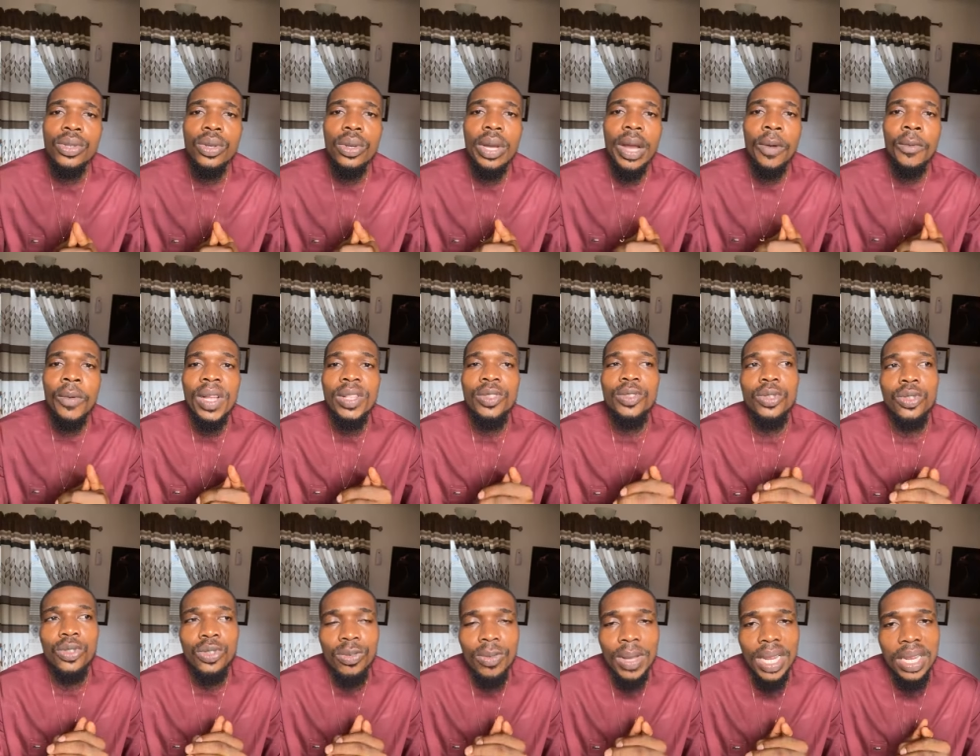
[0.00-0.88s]
So I went
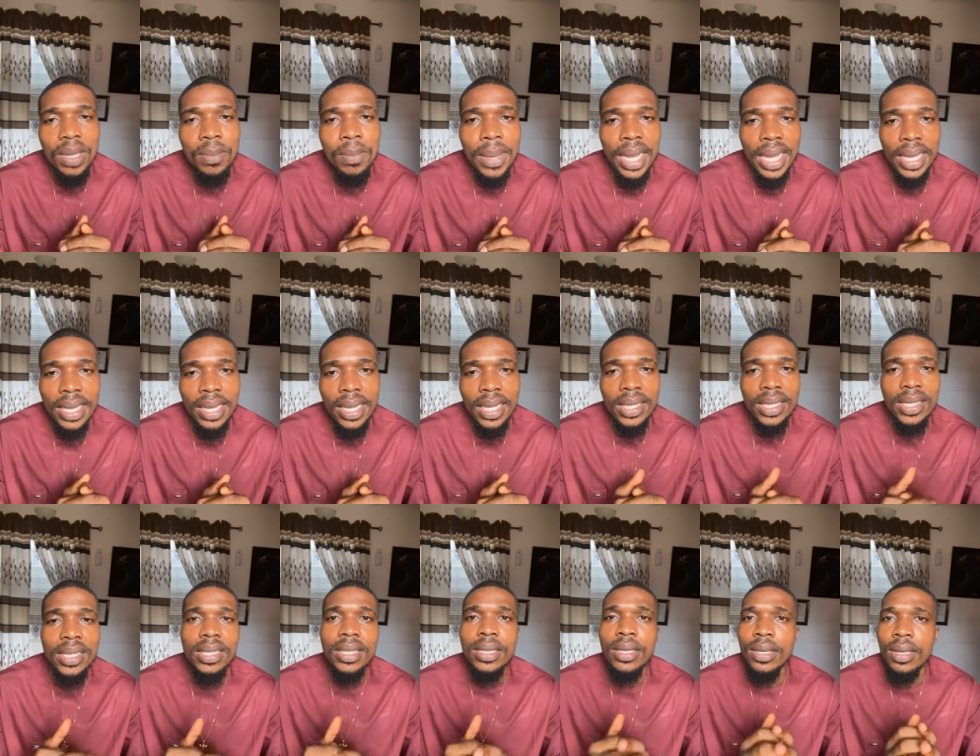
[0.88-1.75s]
to Swali
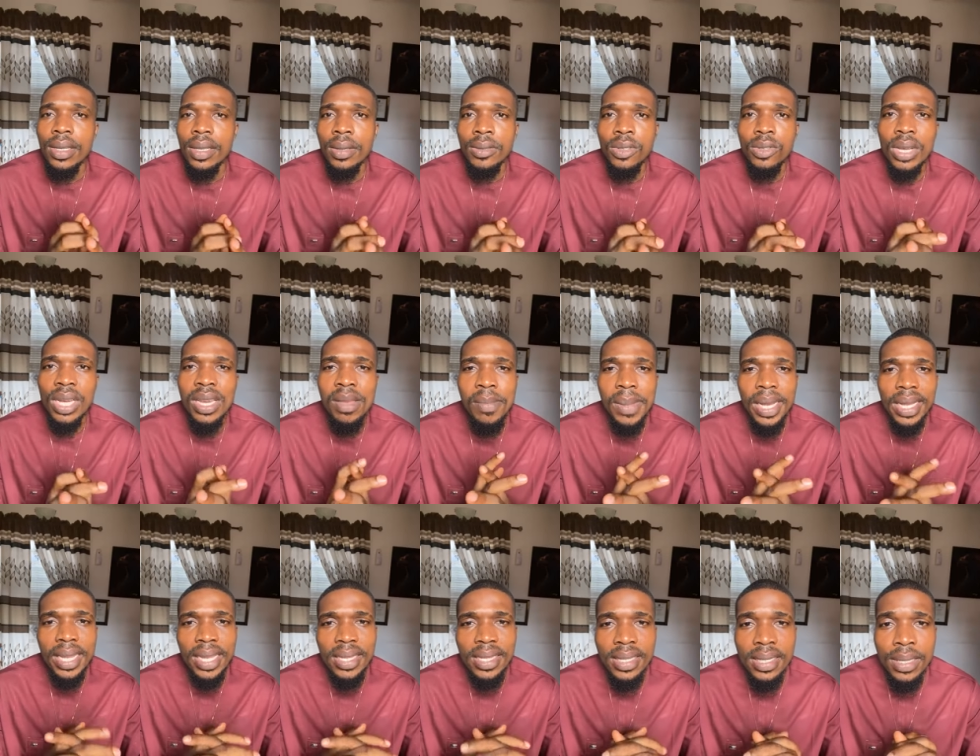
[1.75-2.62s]
Market. Swali
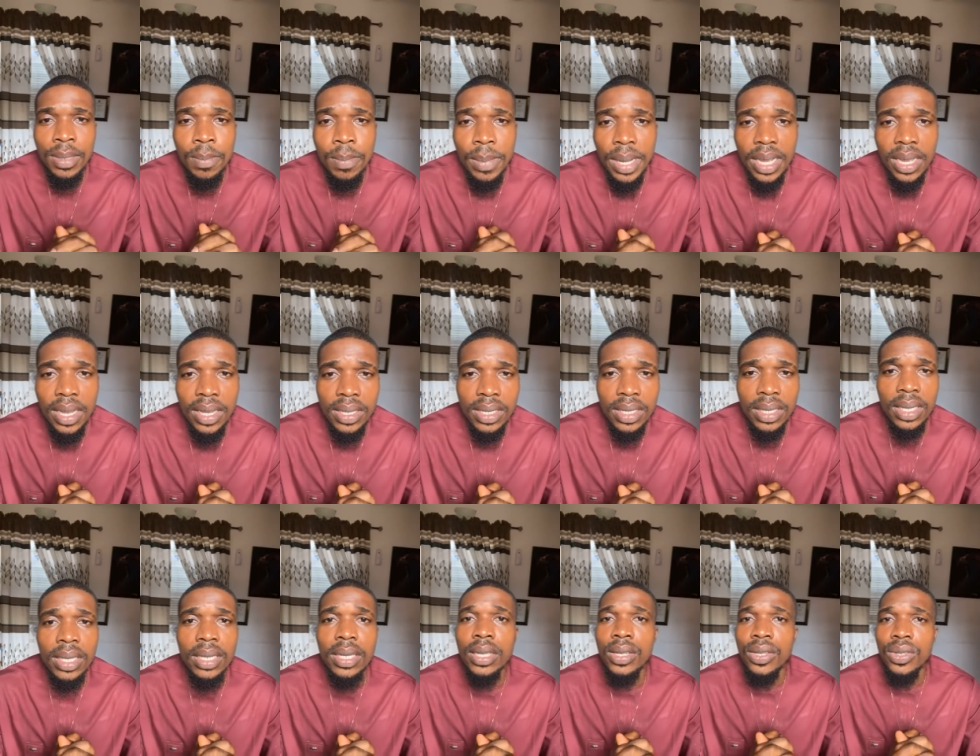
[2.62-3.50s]
Market is in
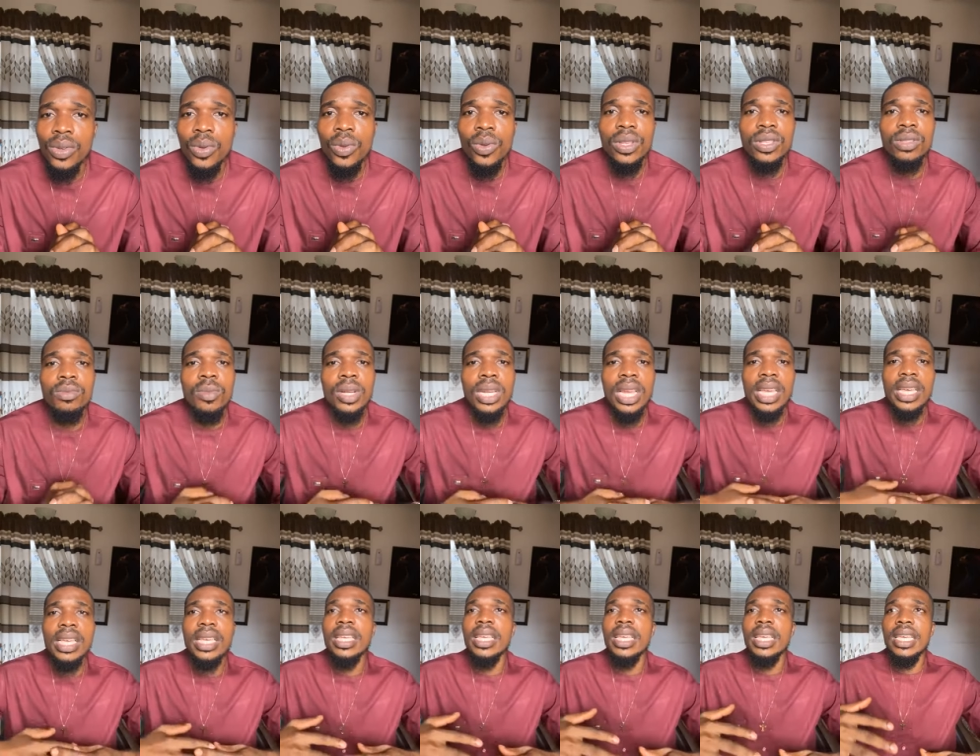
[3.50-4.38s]
Bayelsa. So it's more
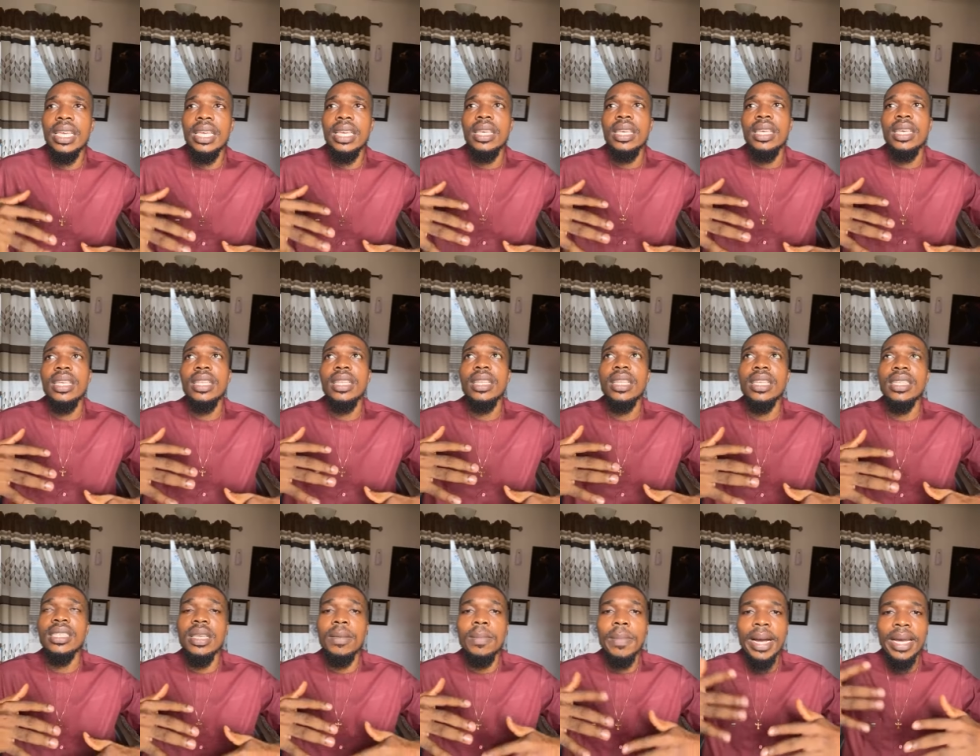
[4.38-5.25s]
like
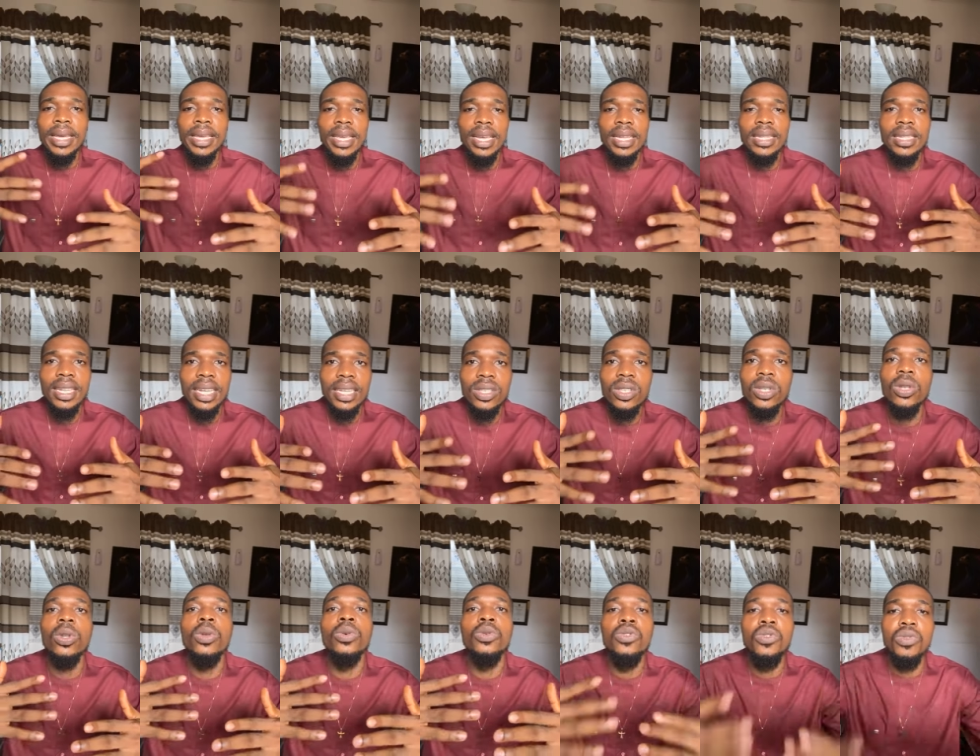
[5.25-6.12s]
there's a market that
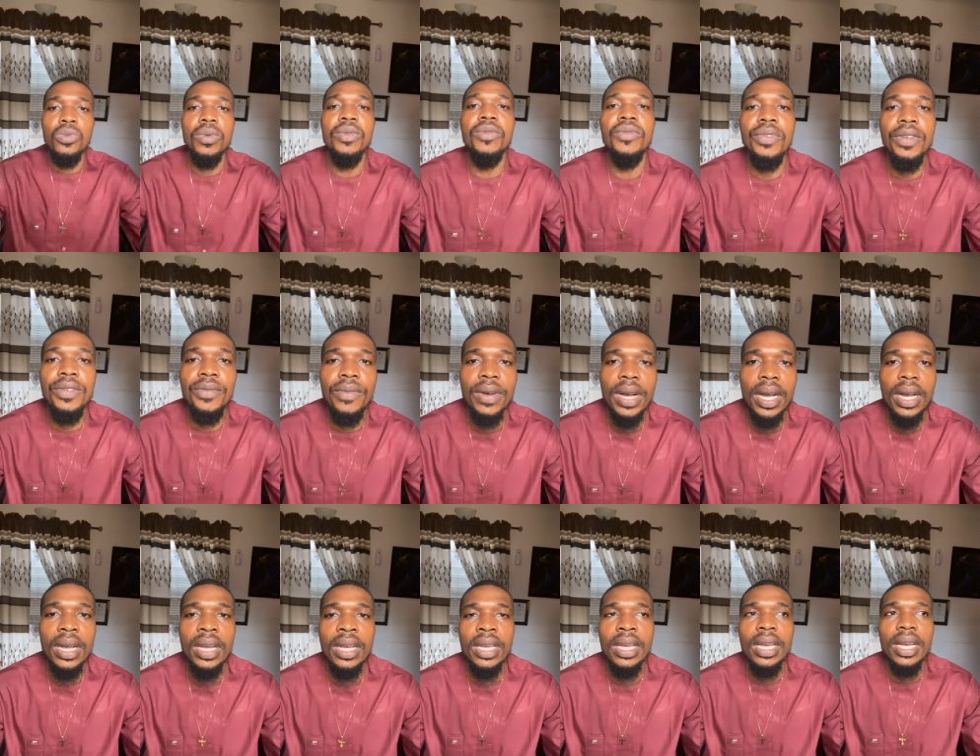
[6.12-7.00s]
is close to a
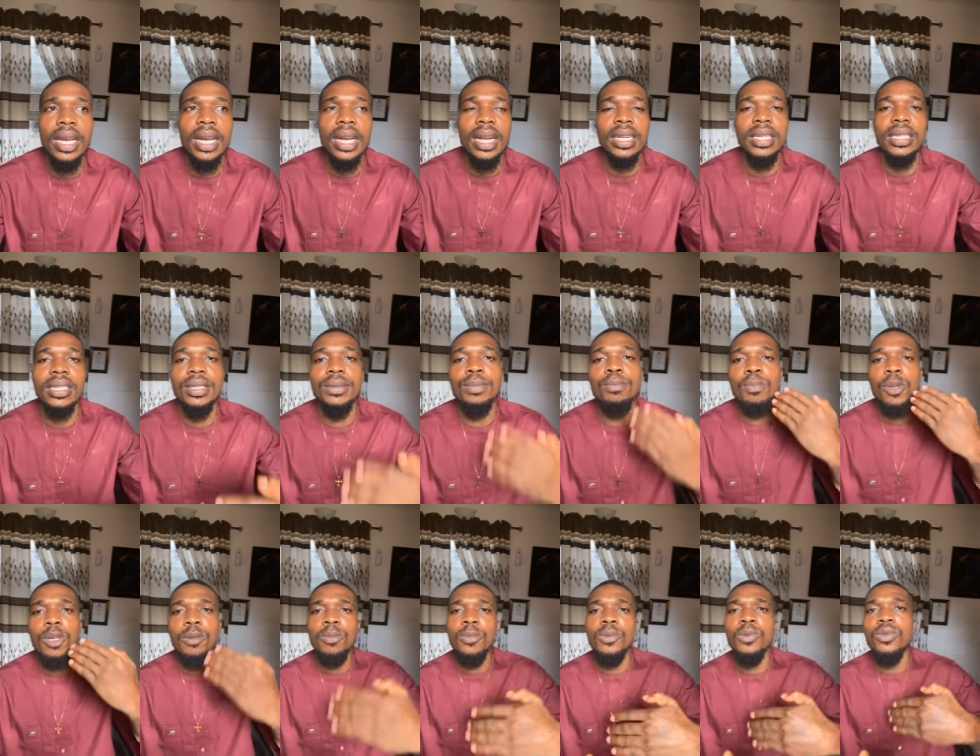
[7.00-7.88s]
river, and
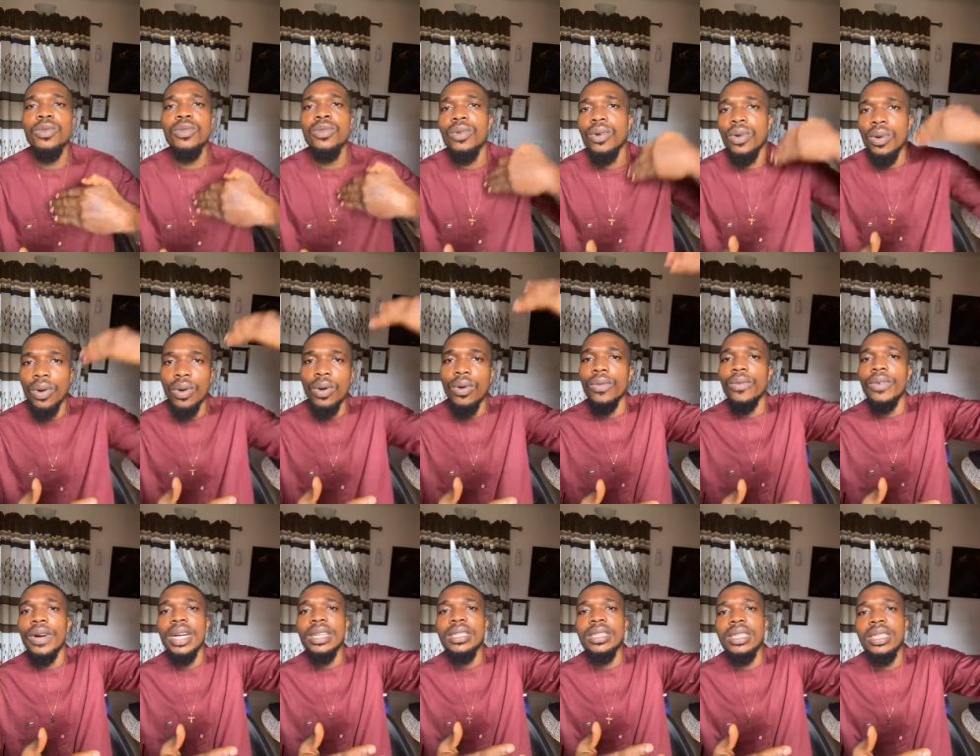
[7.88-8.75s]
people
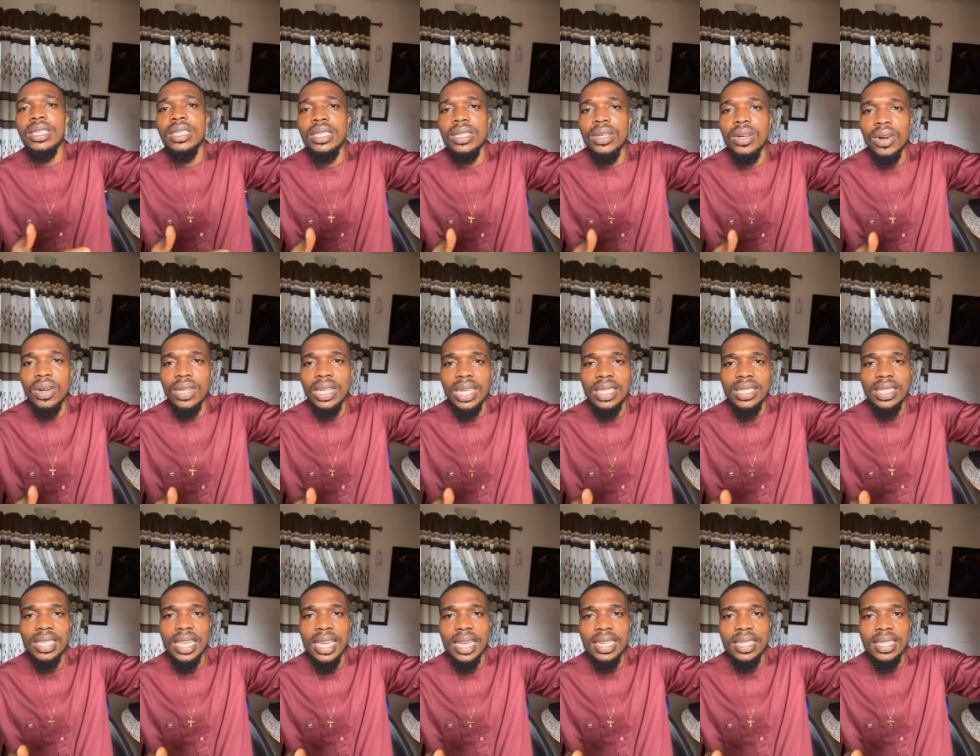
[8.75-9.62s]
over the
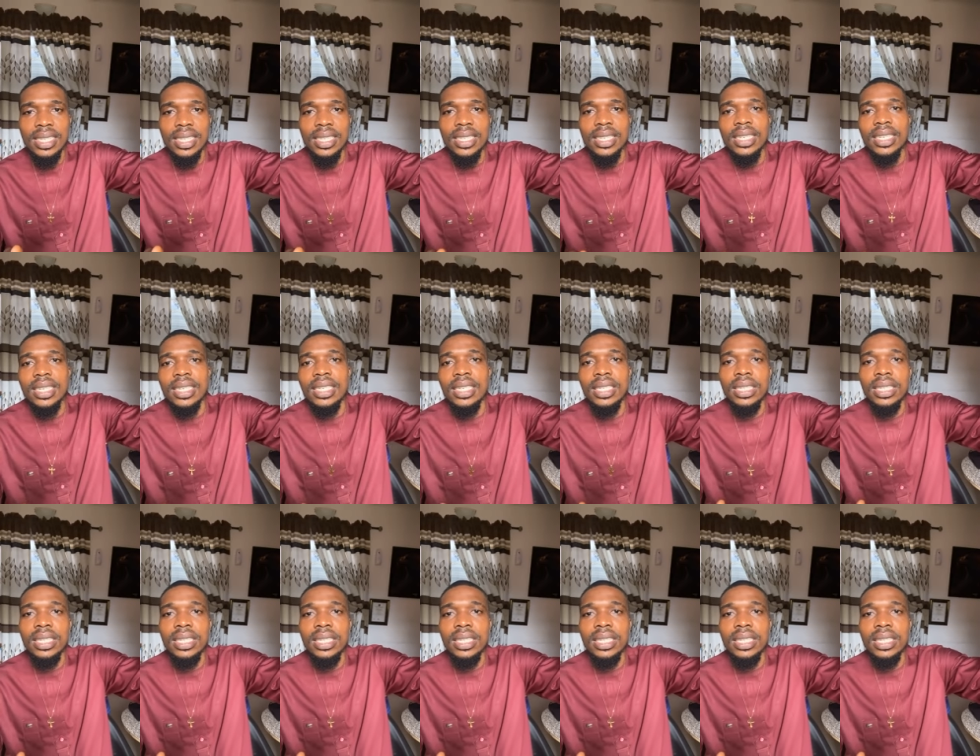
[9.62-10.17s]
other side,